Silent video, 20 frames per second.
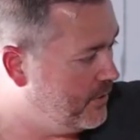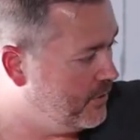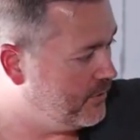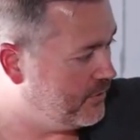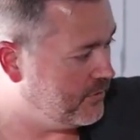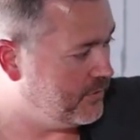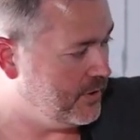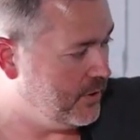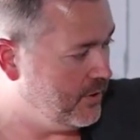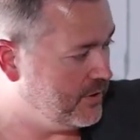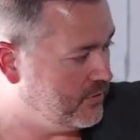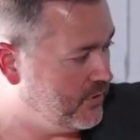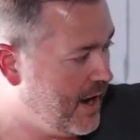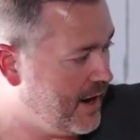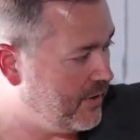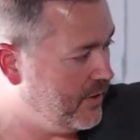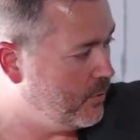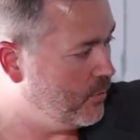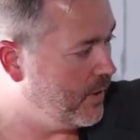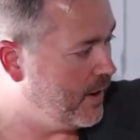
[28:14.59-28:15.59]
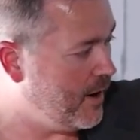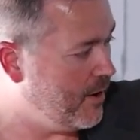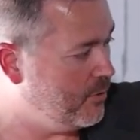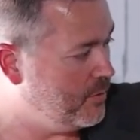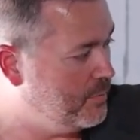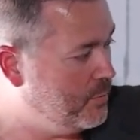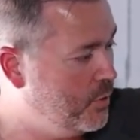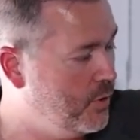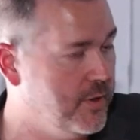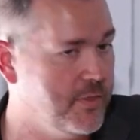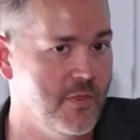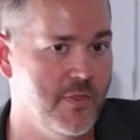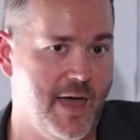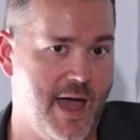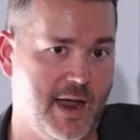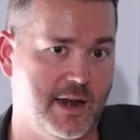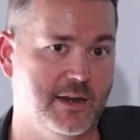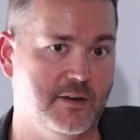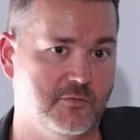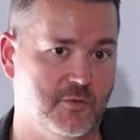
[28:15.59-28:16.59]
Here's you know exactly where I would put
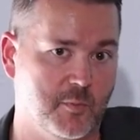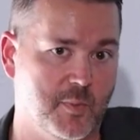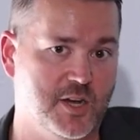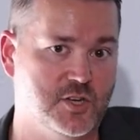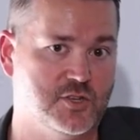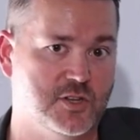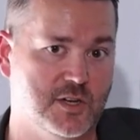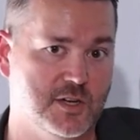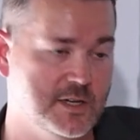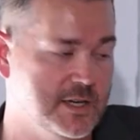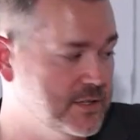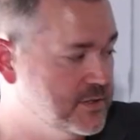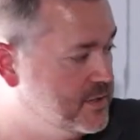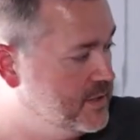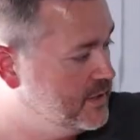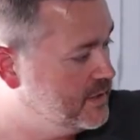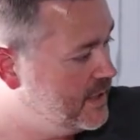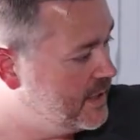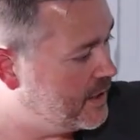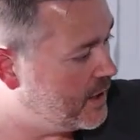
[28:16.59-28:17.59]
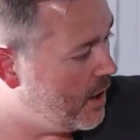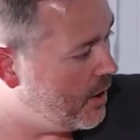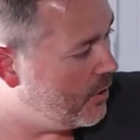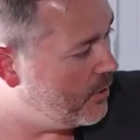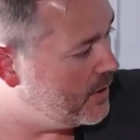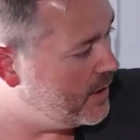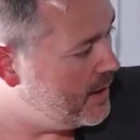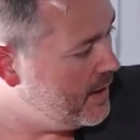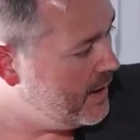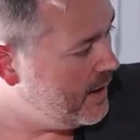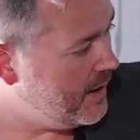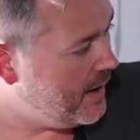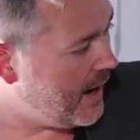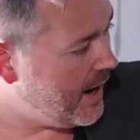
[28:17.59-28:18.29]
that information it needs to decode.